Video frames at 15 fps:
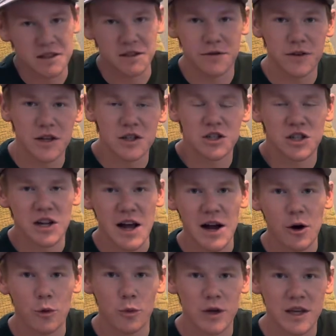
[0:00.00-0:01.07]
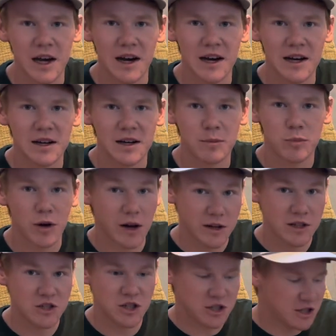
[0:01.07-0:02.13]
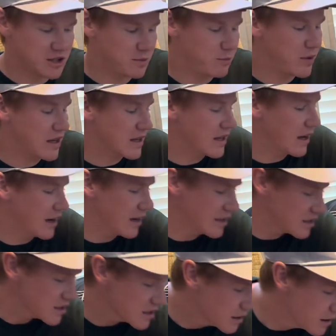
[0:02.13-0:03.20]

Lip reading: to finish it out, we got Prodigy's big guys.